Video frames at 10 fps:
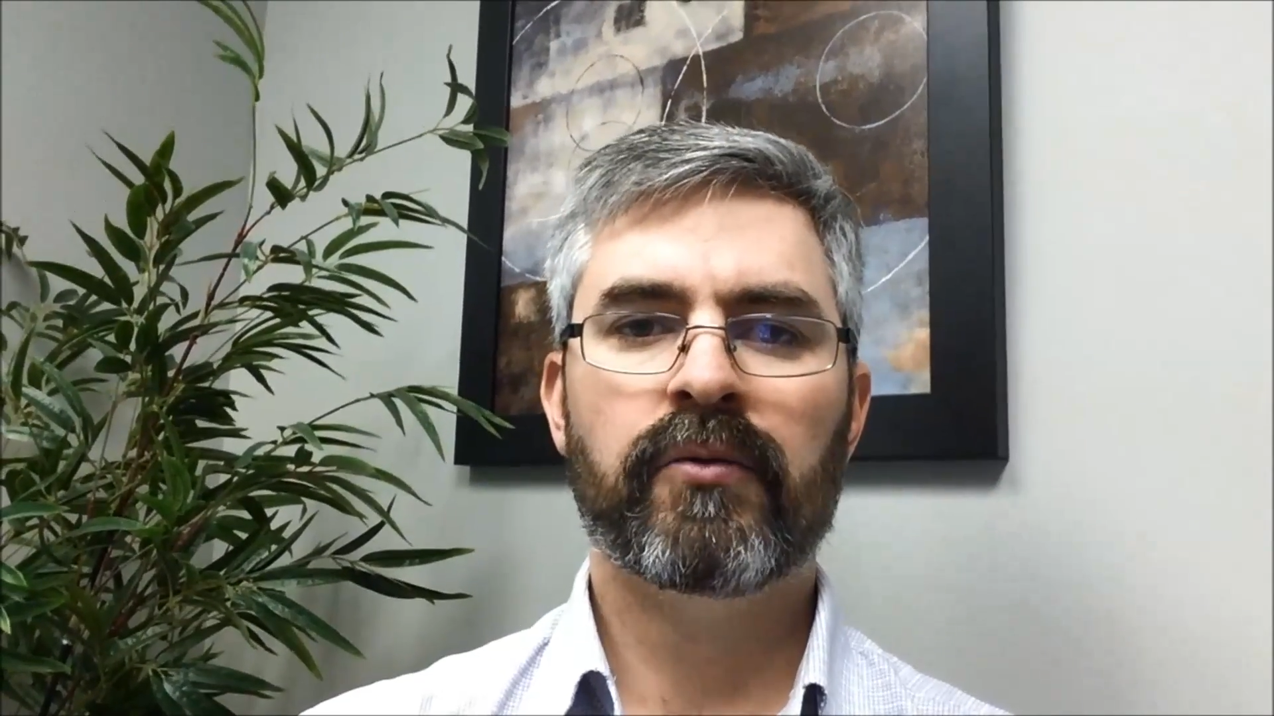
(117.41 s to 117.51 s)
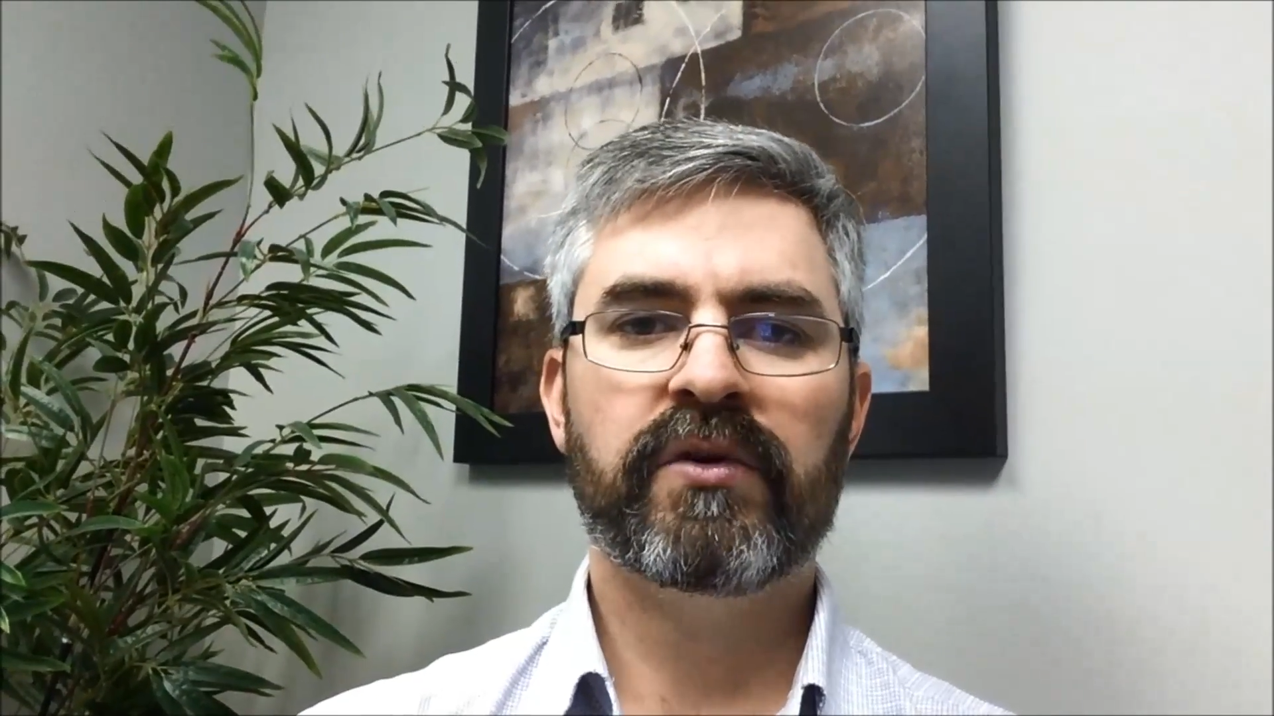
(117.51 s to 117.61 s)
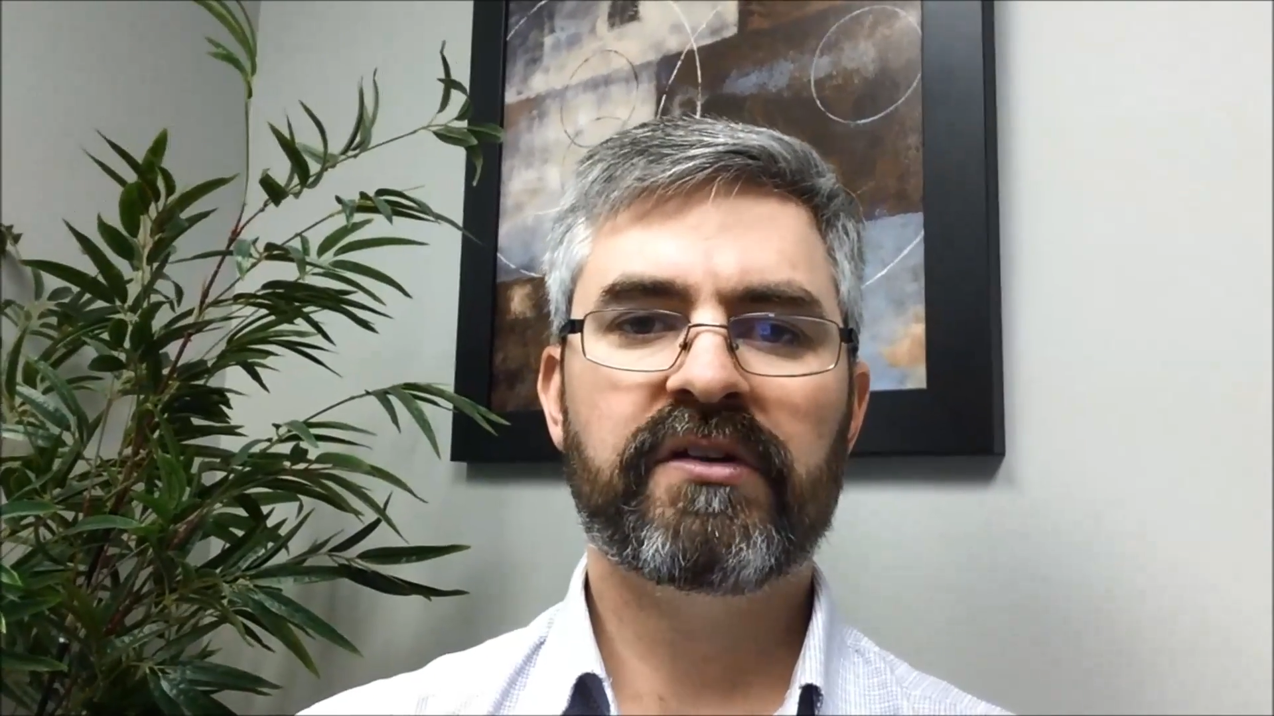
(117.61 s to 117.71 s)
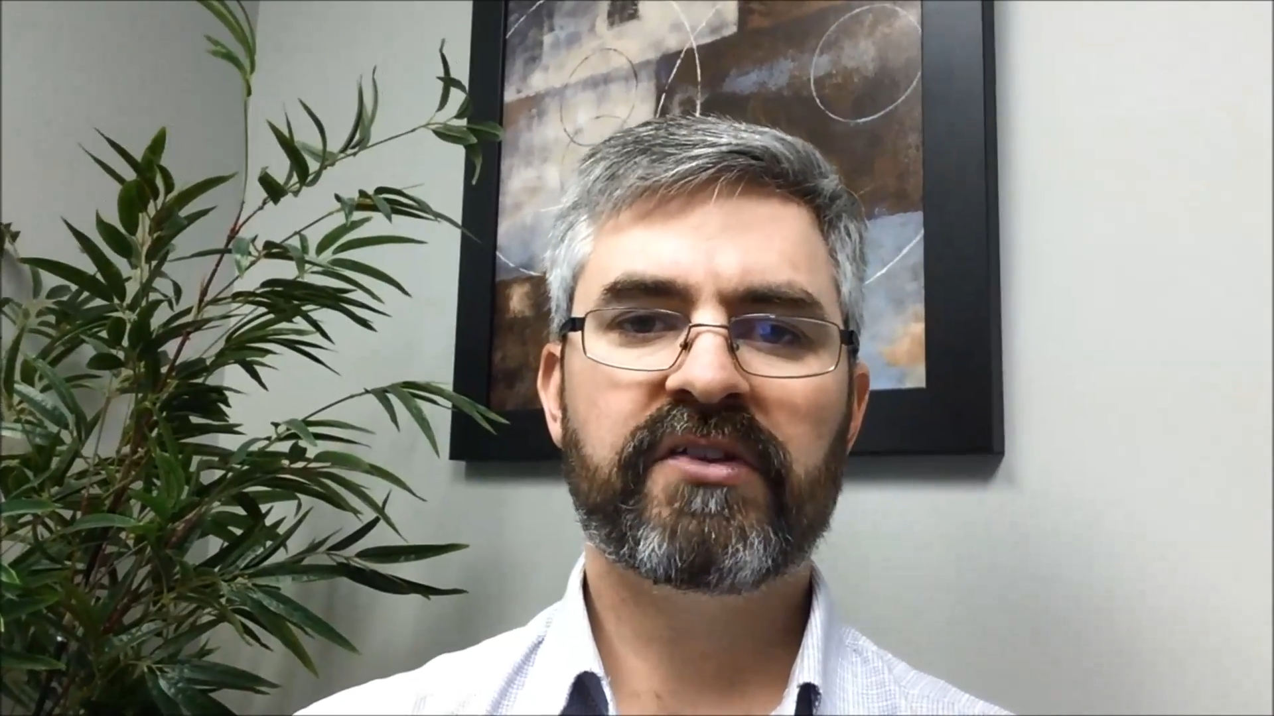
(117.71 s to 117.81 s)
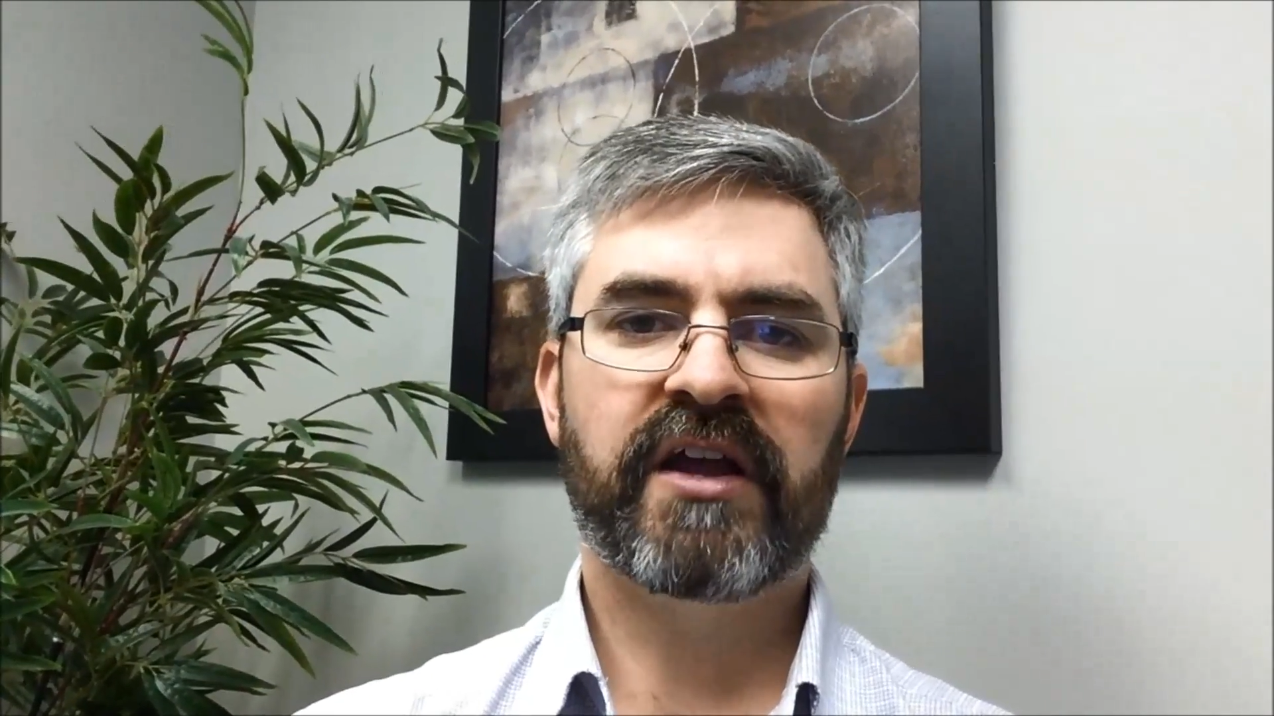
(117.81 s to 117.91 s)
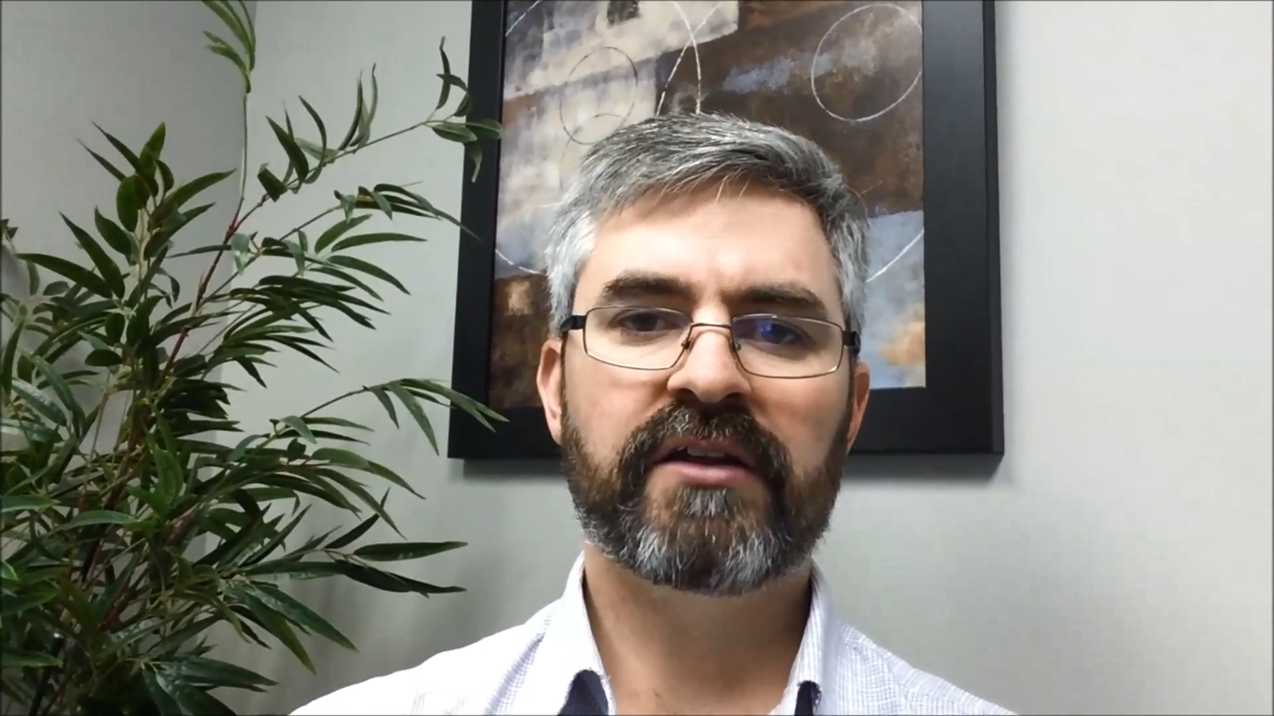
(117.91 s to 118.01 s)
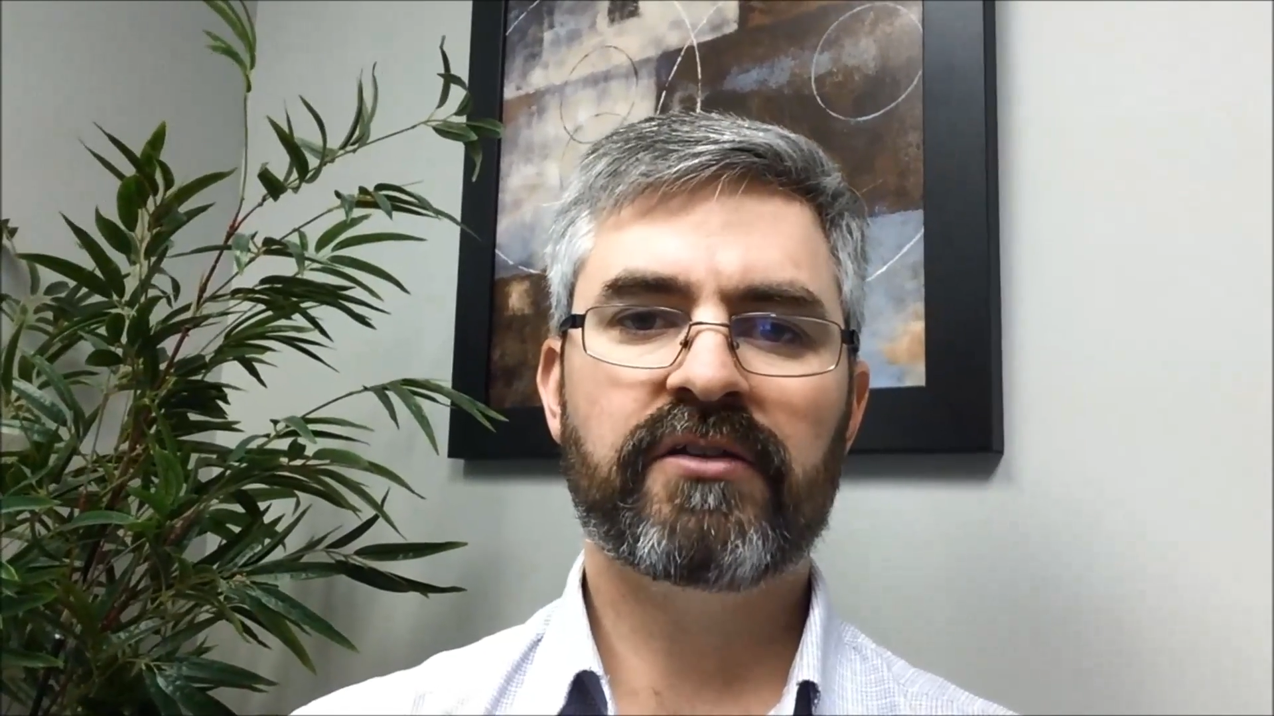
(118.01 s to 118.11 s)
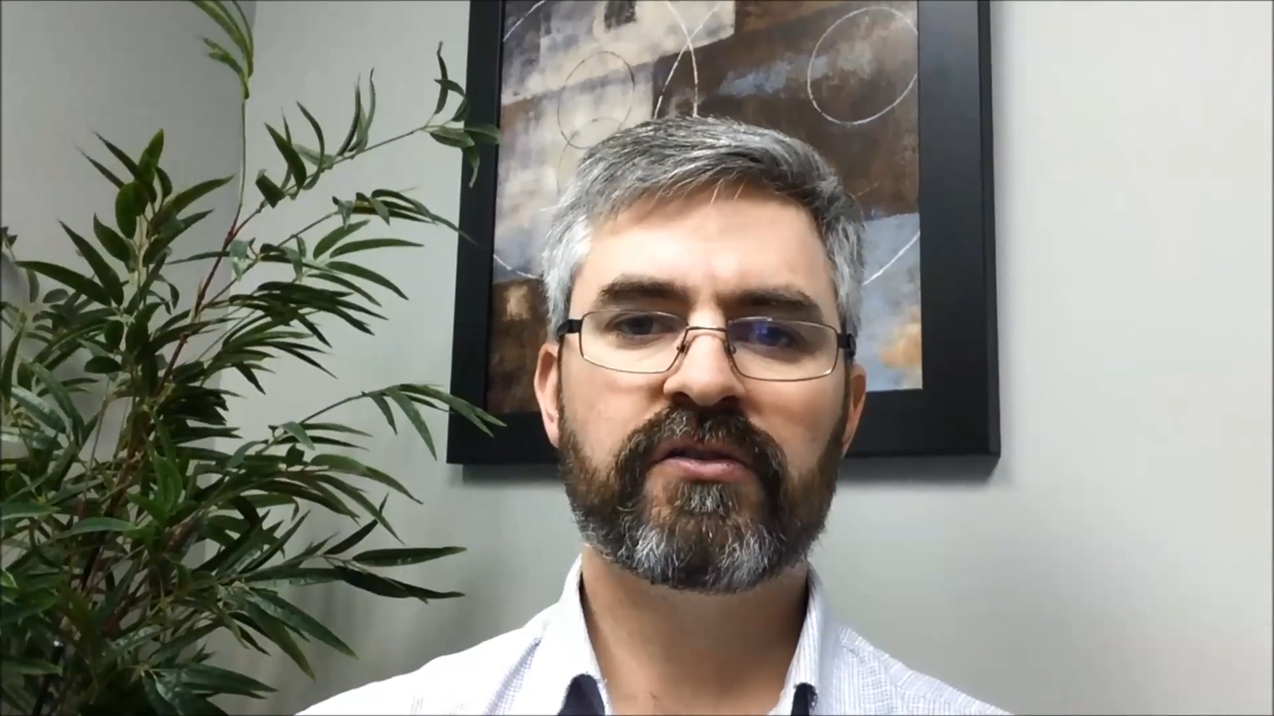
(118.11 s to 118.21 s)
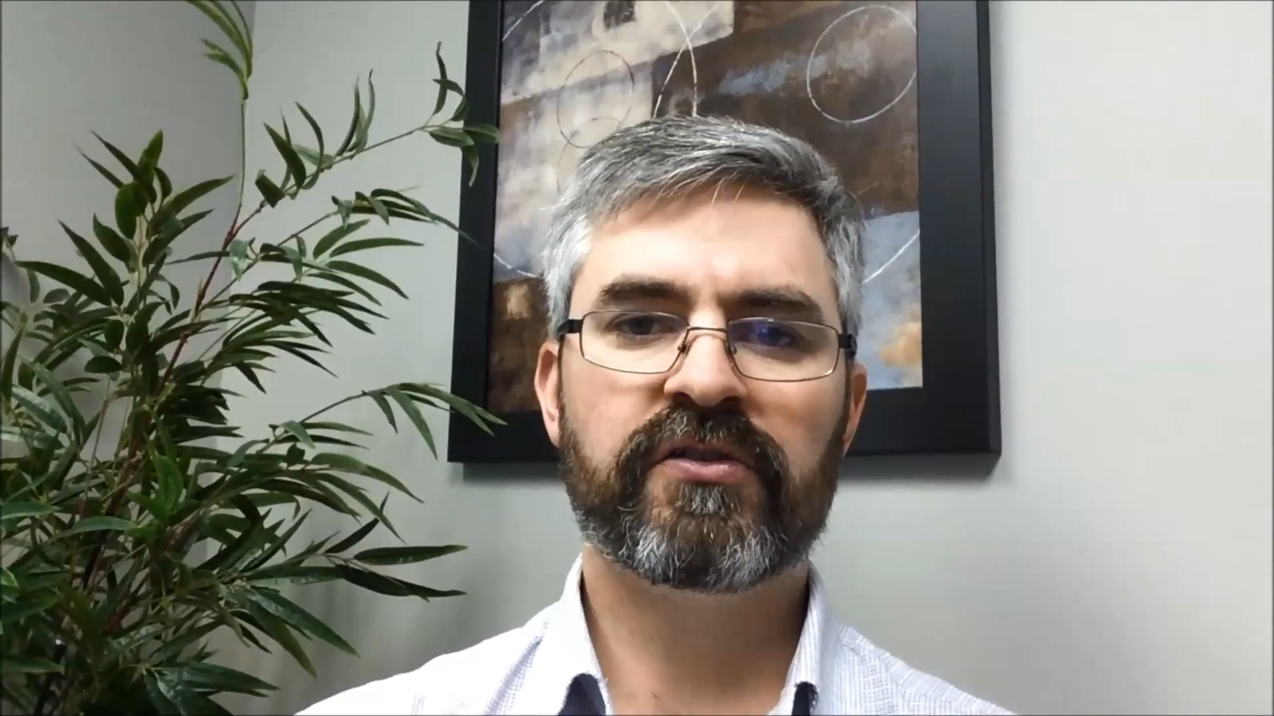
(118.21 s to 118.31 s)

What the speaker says: we decided